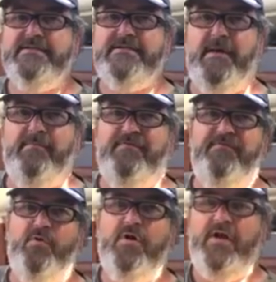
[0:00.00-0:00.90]
Some
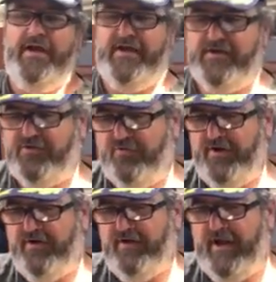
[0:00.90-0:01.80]
four-legged
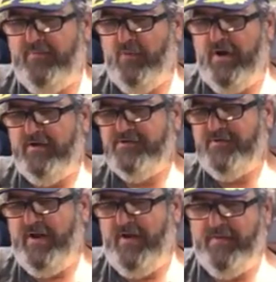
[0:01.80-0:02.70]
critter that wanders
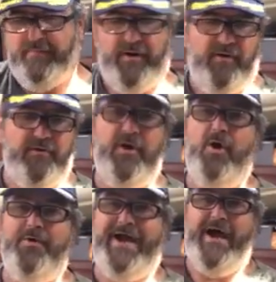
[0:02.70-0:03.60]
around the boat,
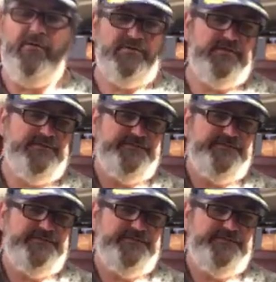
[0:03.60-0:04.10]
no doubt.